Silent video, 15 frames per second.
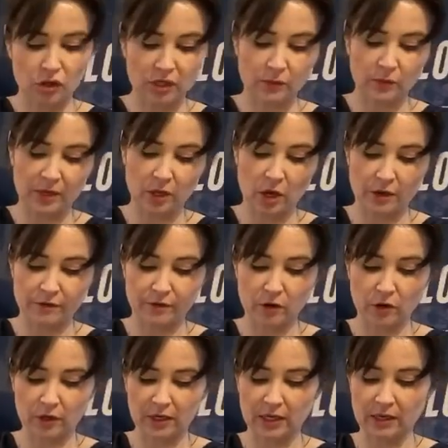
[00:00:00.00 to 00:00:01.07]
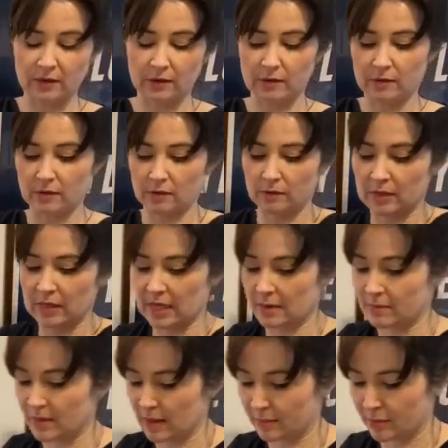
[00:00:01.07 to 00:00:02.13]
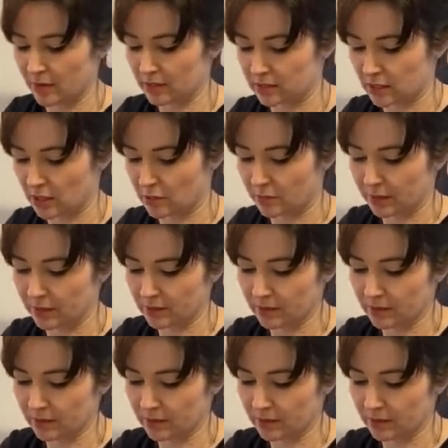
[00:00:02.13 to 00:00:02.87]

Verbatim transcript: you, when you're overlocking, you, you keep that pressed open,